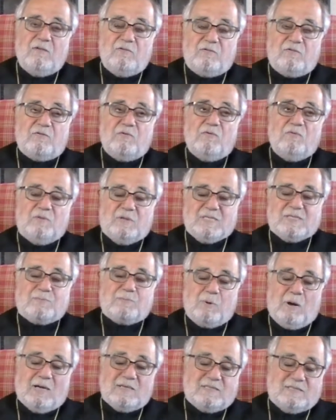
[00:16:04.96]
through this
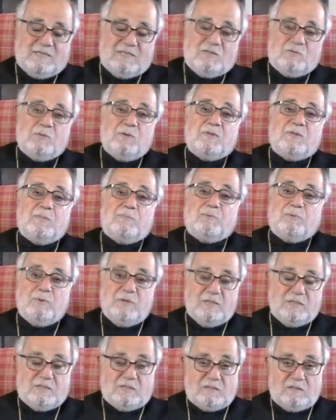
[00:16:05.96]
process with the
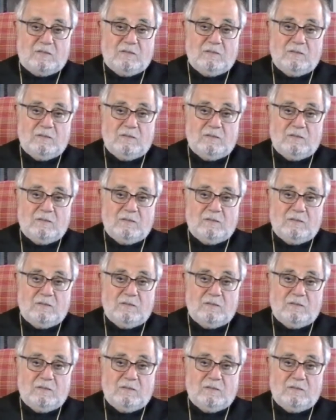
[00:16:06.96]
priest.